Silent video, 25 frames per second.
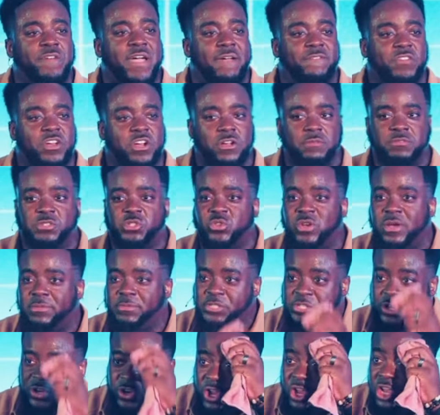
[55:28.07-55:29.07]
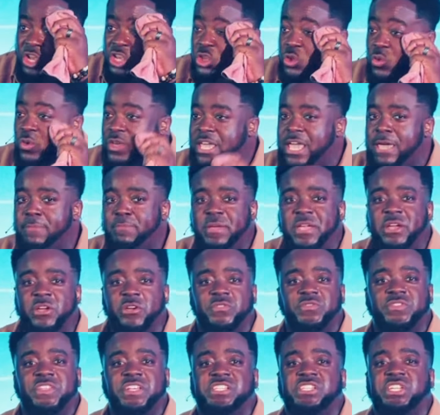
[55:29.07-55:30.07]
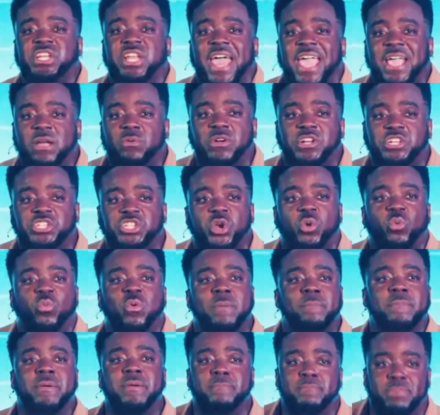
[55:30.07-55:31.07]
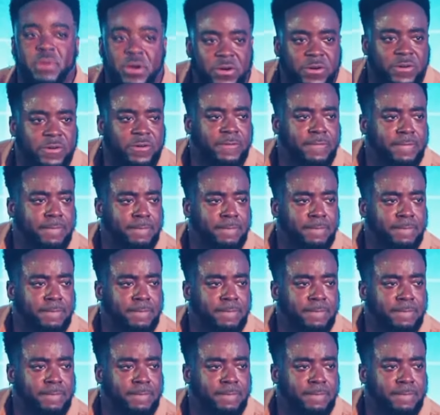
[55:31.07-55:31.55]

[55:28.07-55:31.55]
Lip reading: fabric of scripture you keep hearing this language? Remember.